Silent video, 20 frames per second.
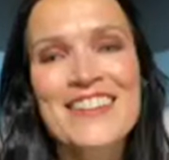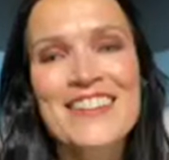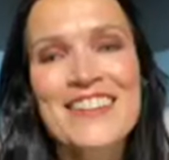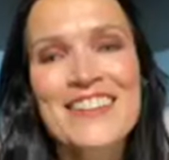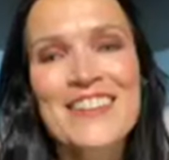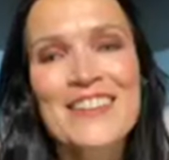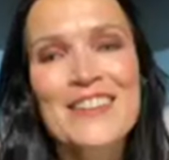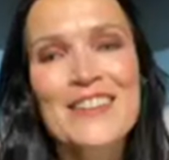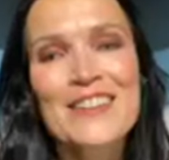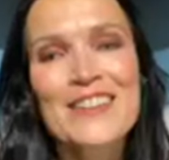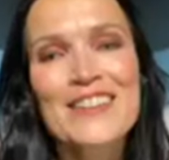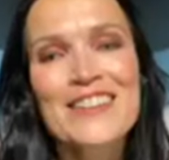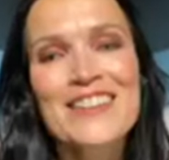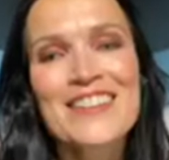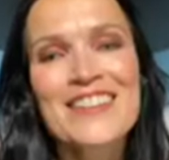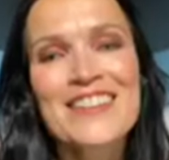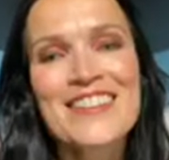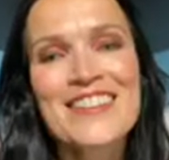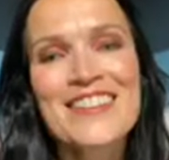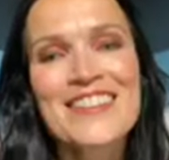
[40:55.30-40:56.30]

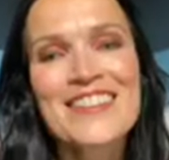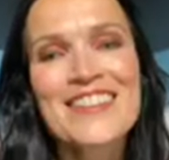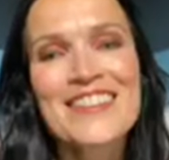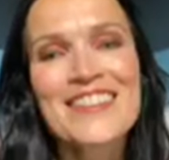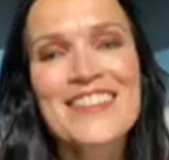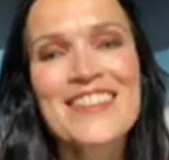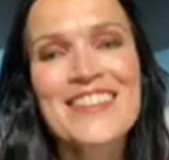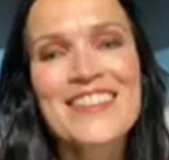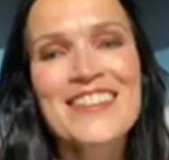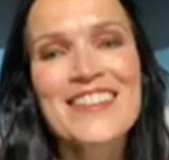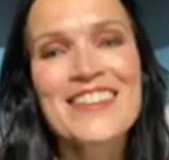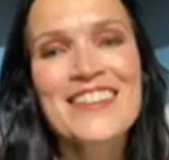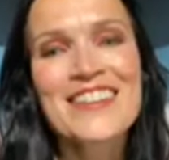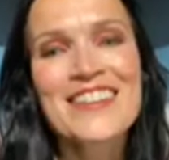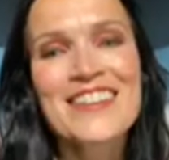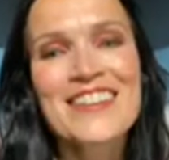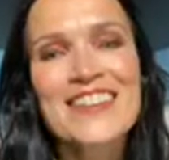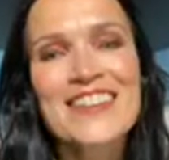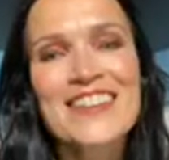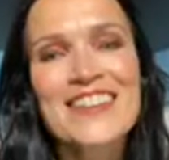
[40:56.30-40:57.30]

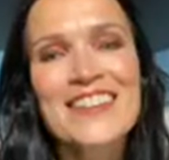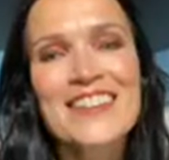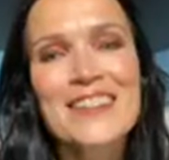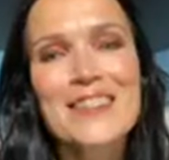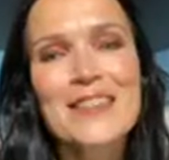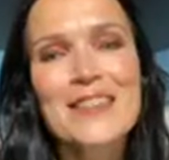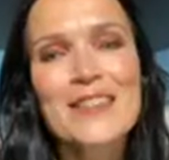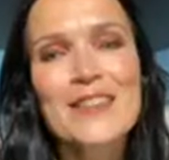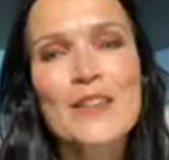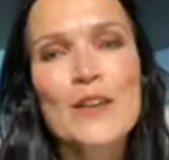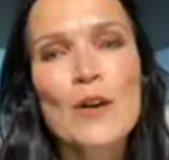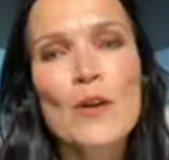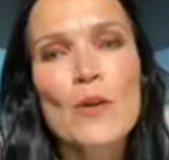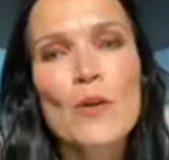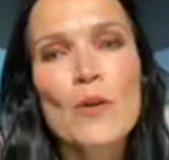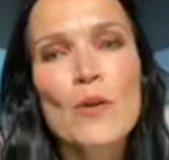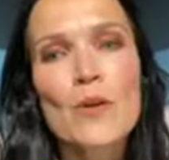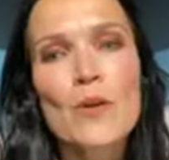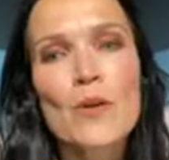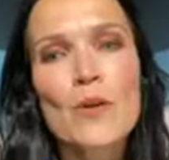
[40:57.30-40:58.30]

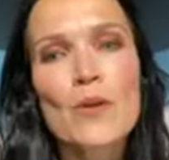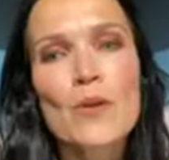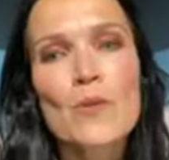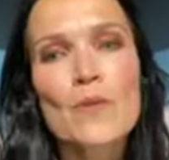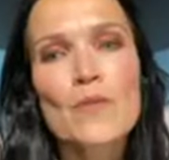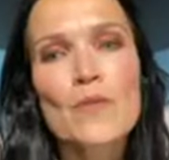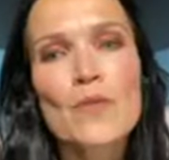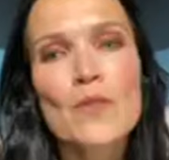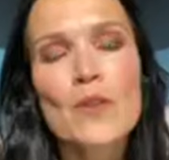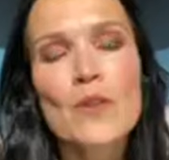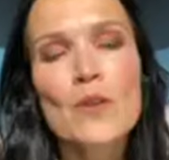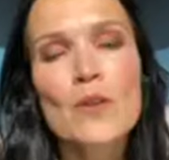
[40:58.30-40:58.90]
[no speech]